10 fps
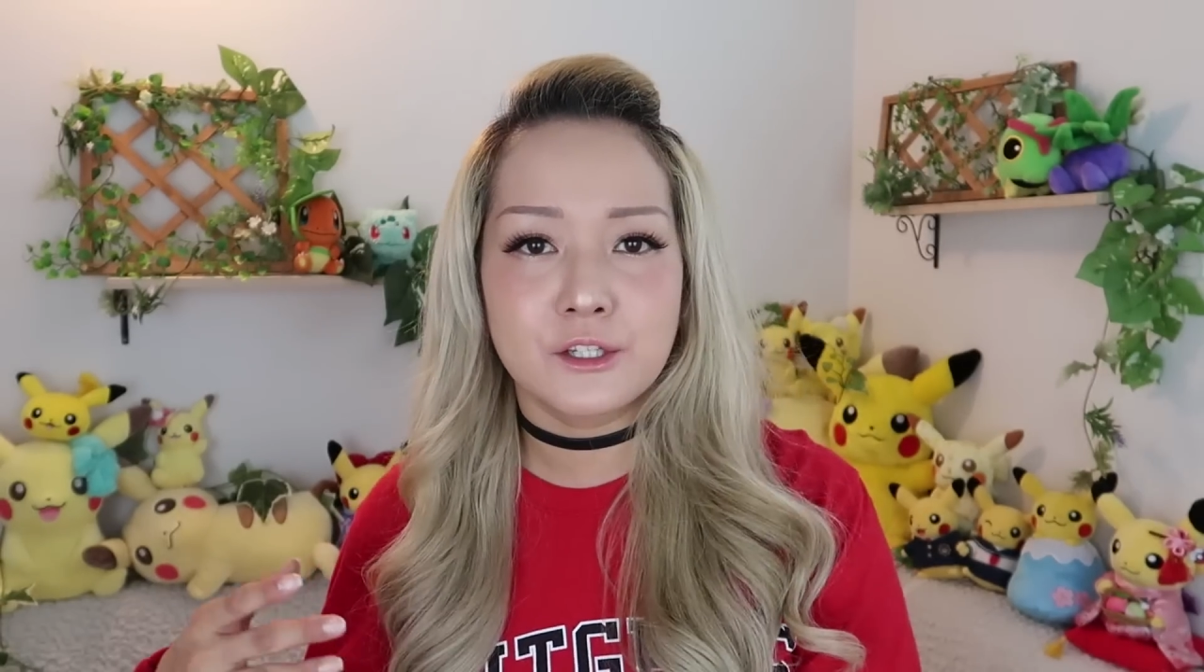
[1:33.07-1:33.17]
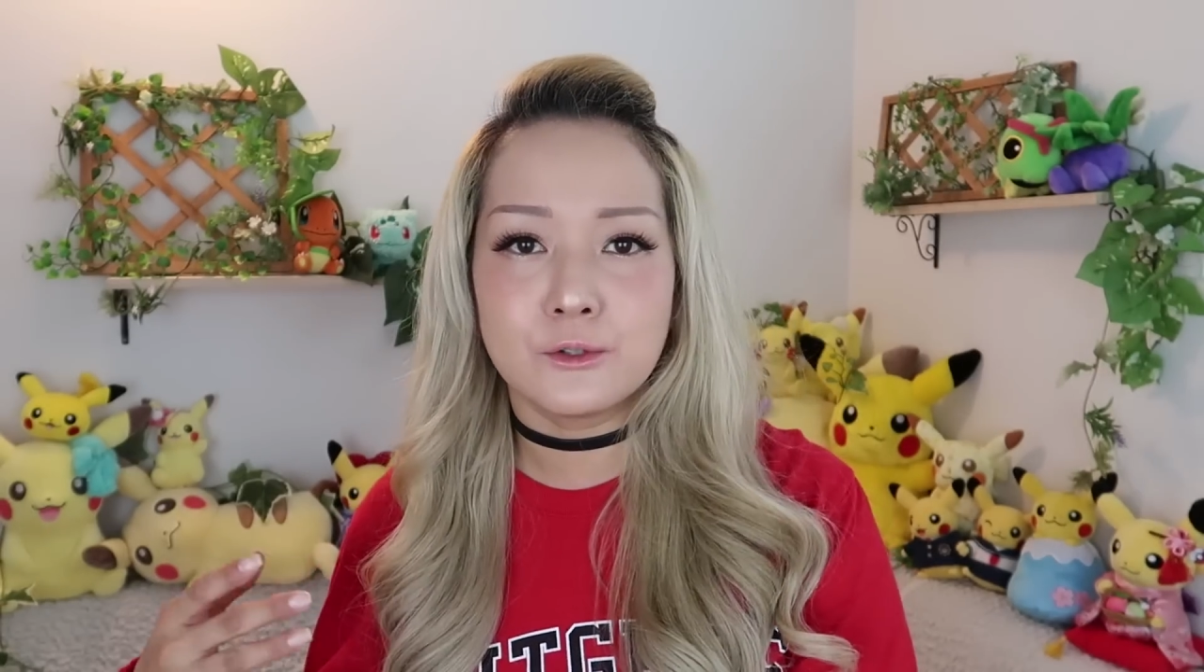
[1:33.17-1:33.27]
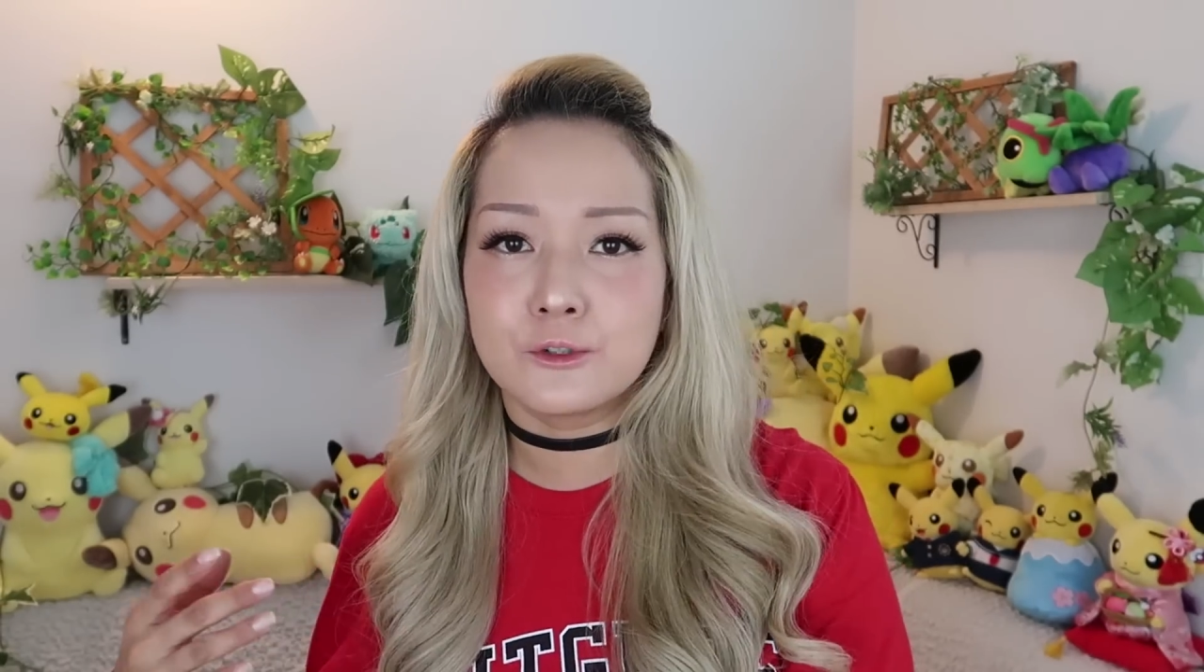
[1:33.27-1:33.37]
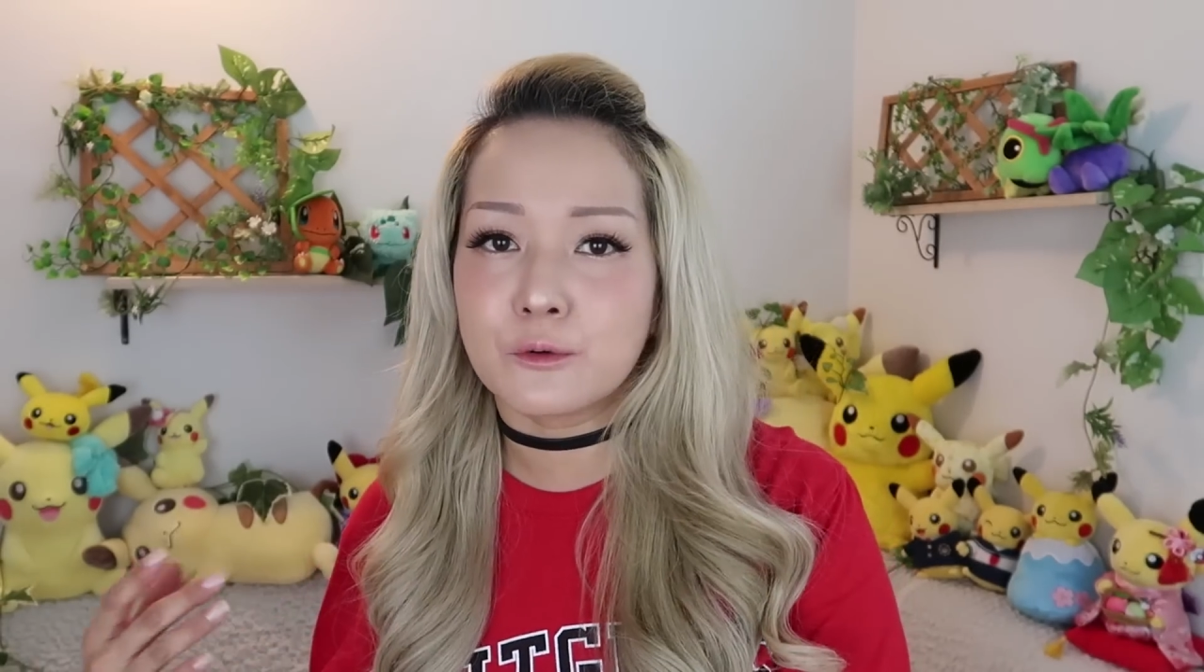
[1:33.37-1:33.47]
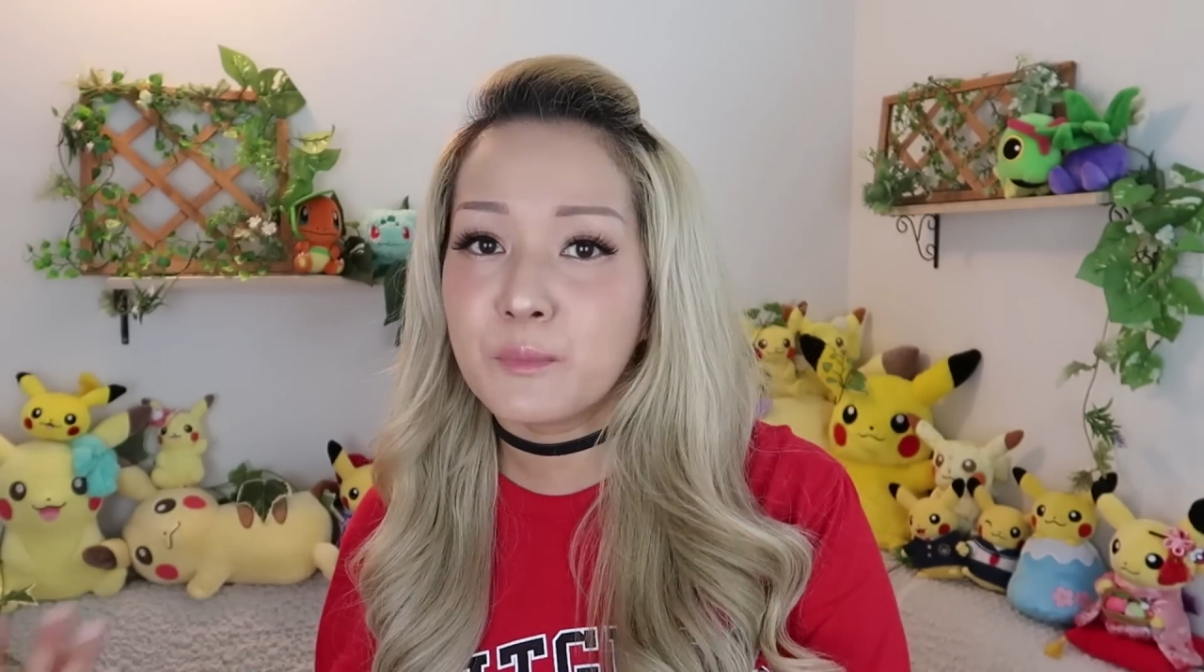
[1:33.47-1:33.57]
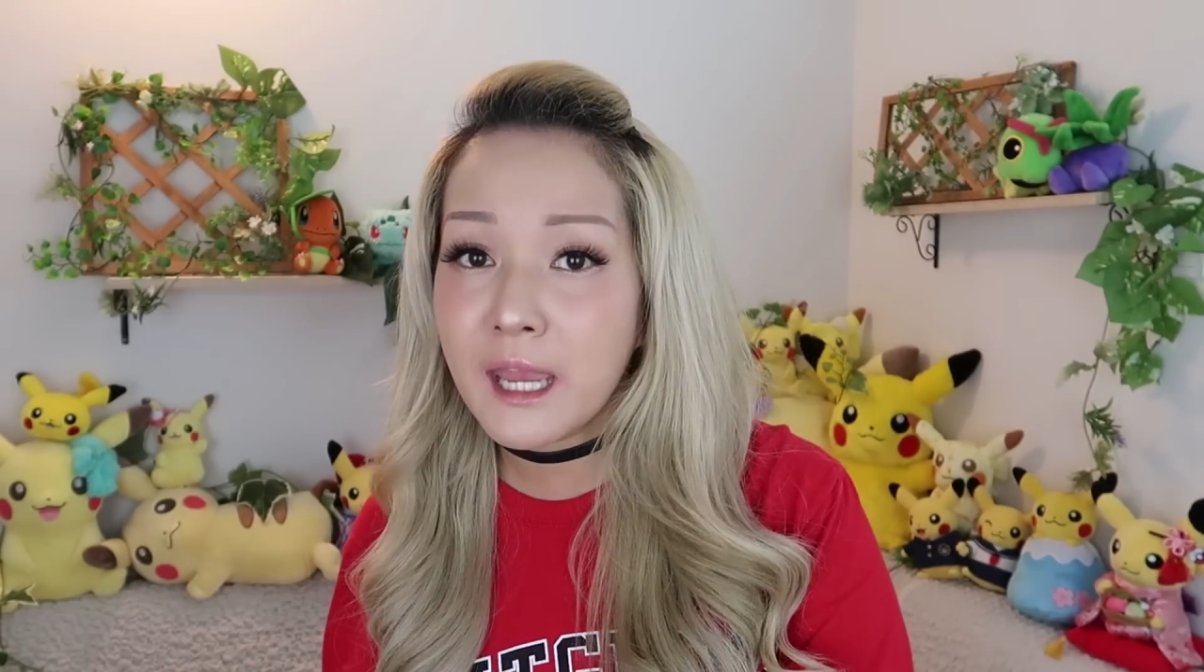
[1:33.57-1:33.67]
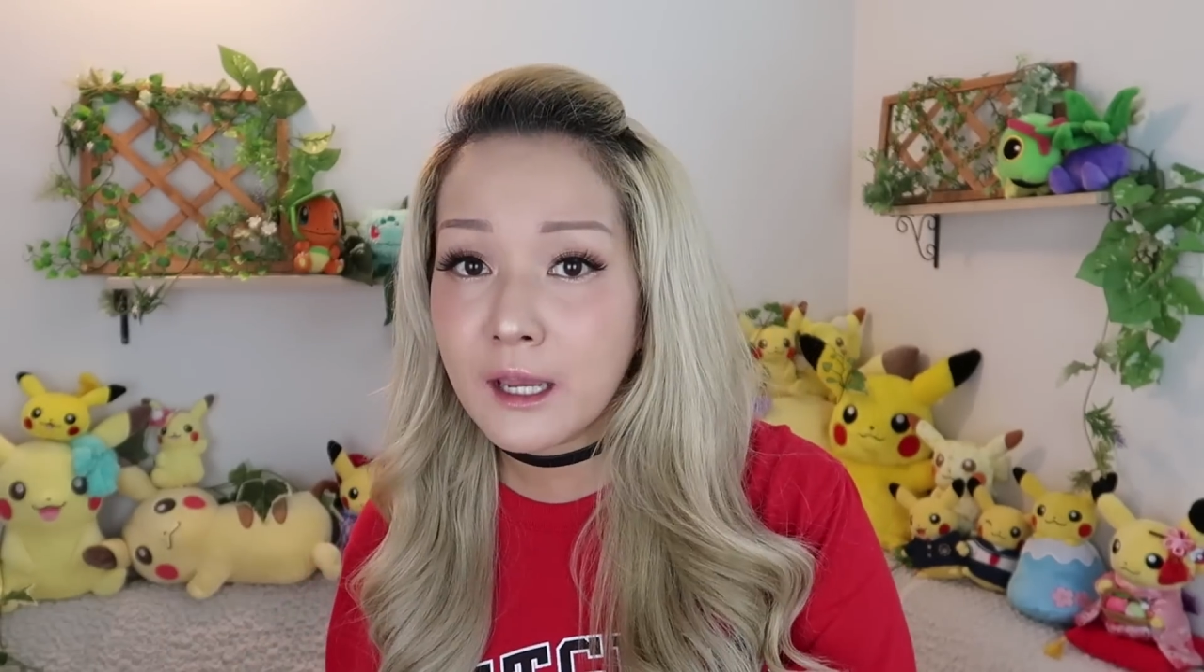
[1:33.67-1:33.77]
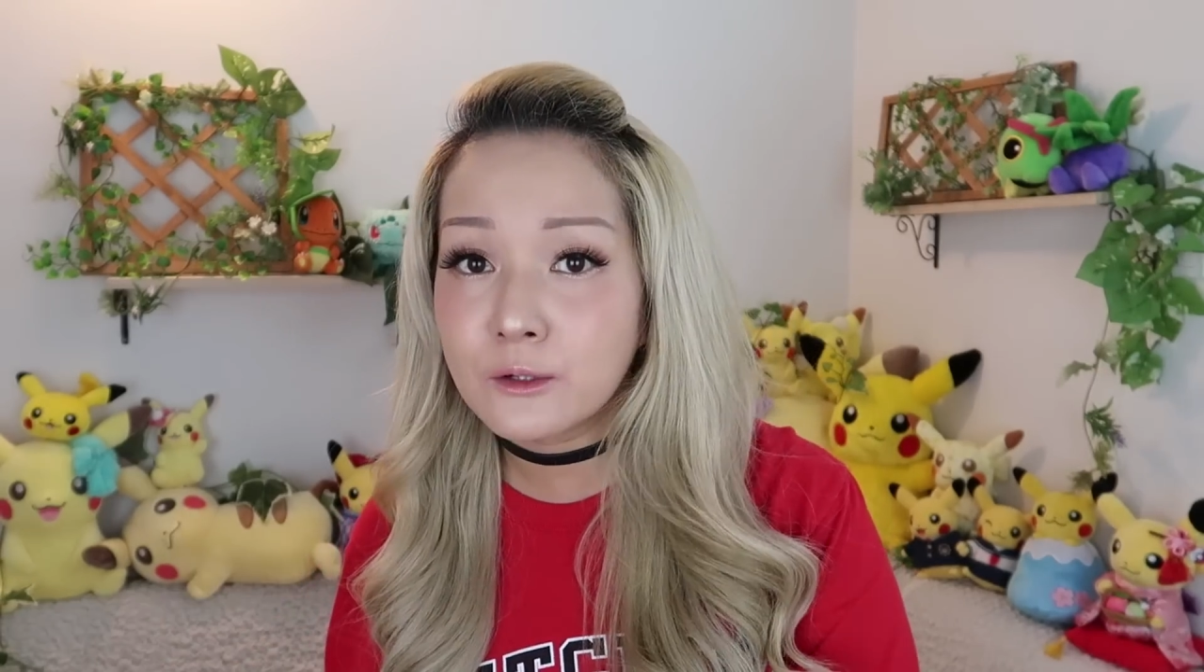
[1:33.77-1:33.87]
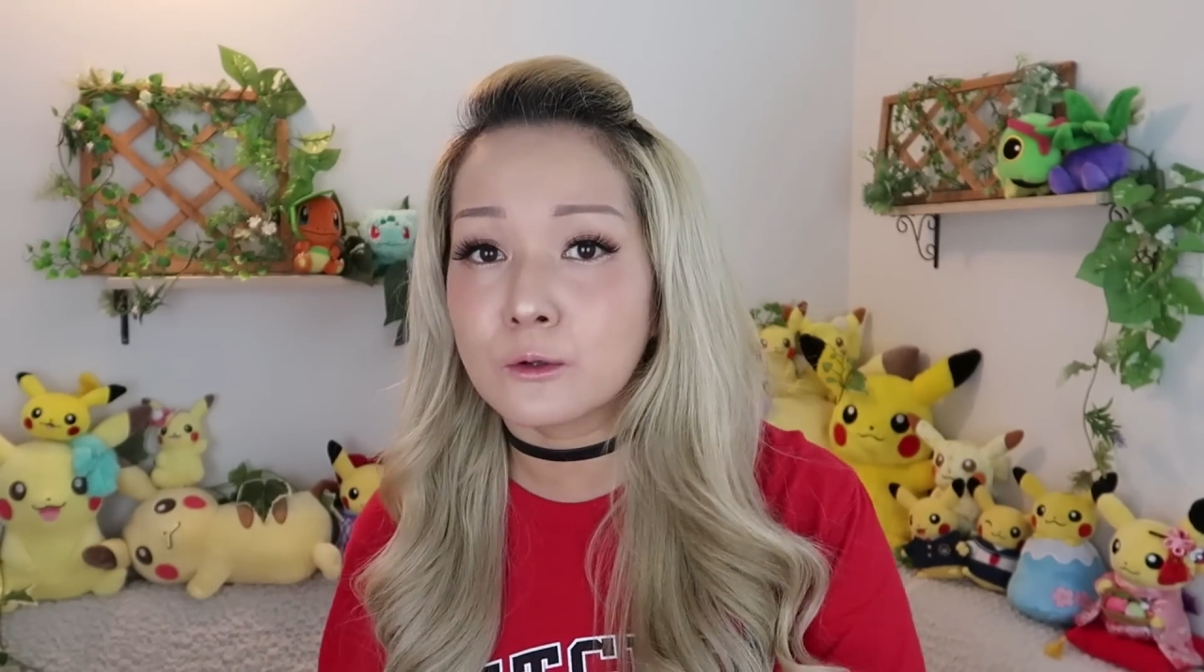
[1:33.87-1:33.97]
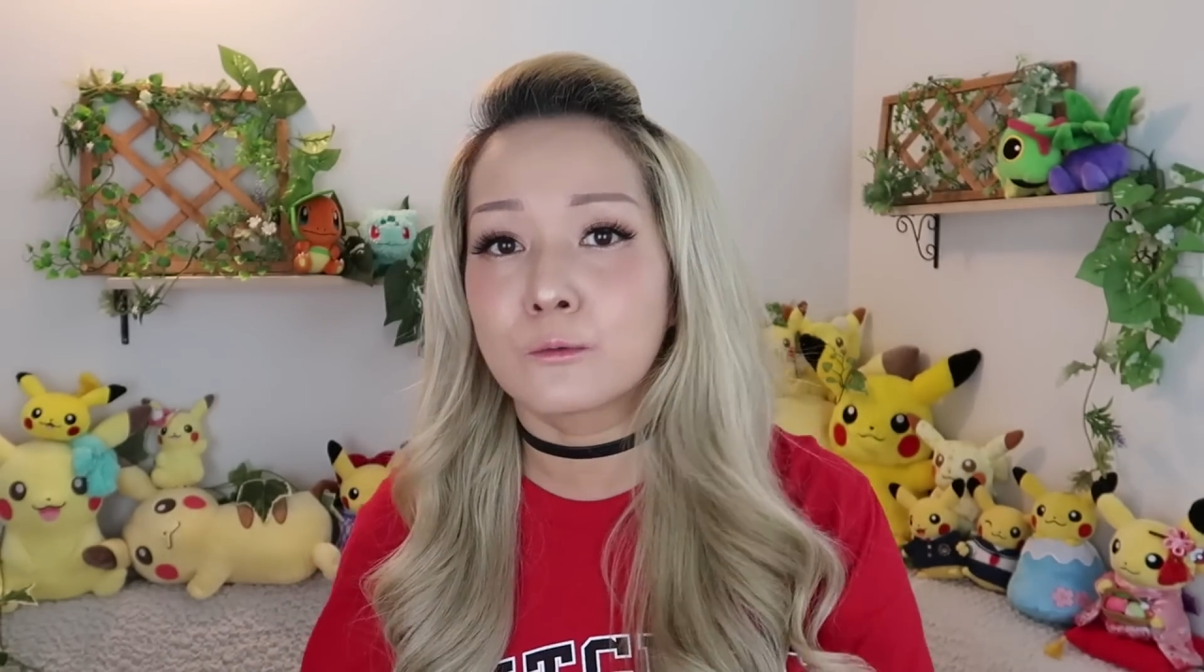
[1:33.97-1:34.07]
to
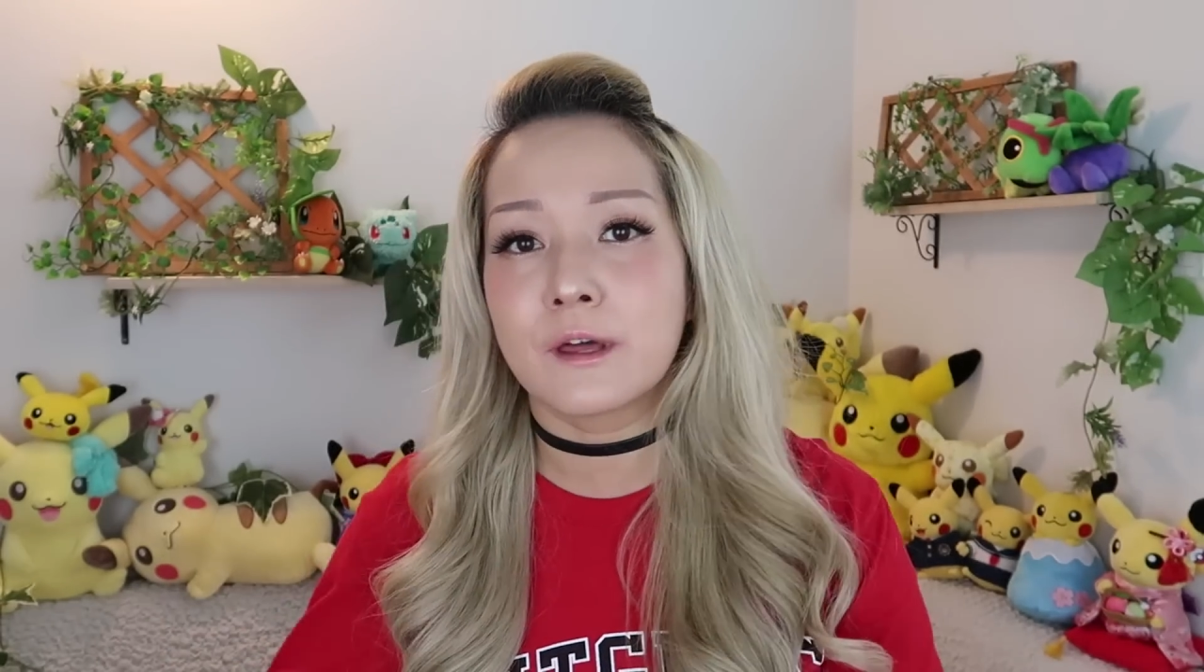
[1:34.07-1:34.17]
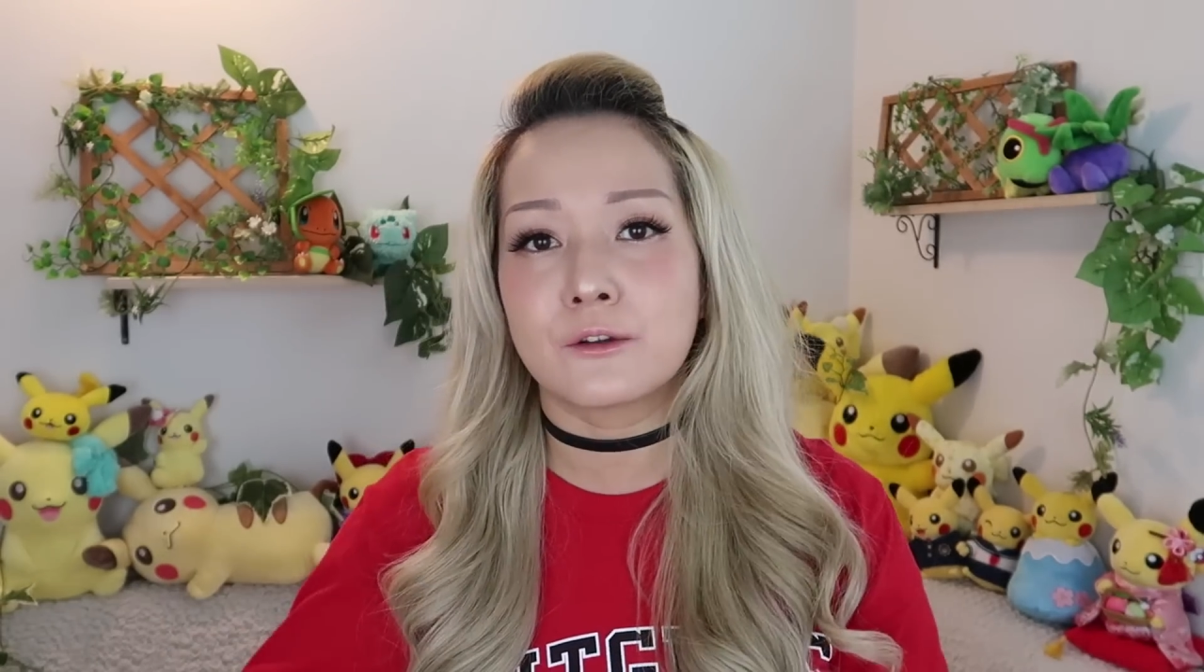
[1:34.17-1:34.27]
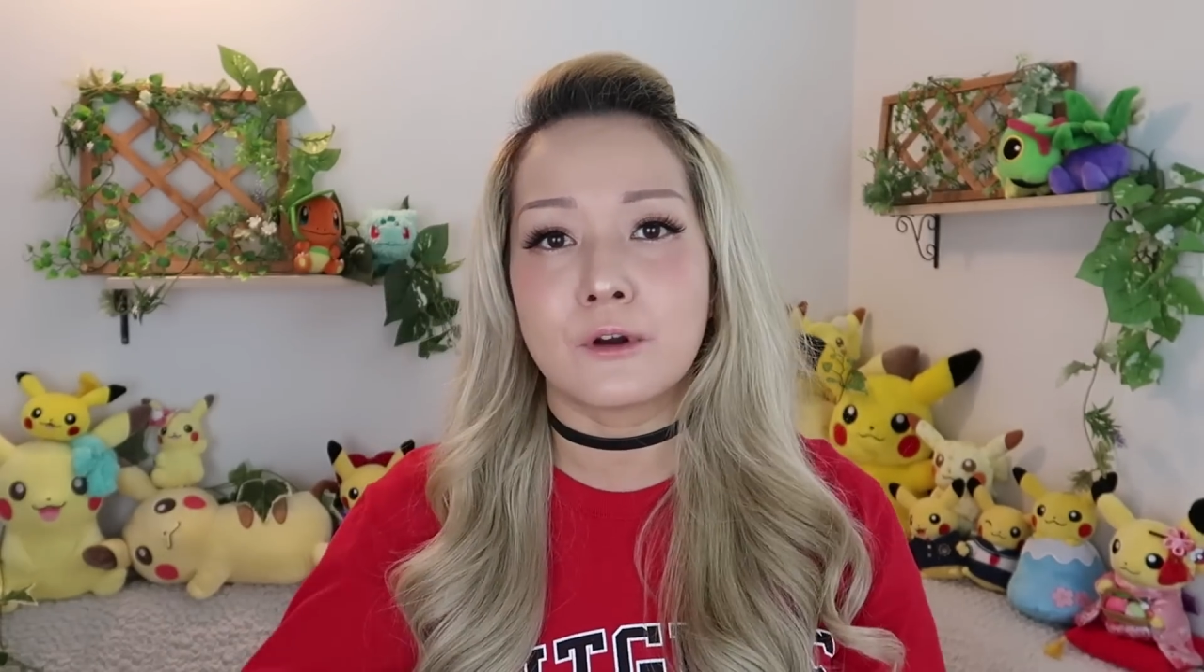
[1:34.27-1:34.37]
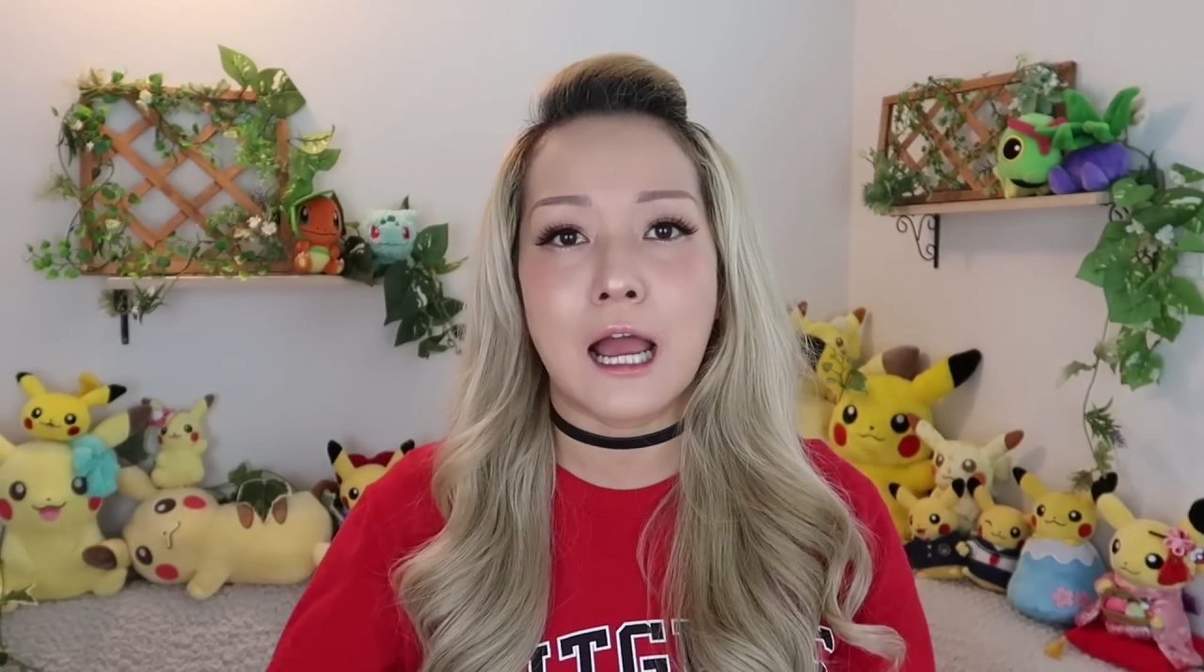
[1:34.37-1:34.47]
Japan or whether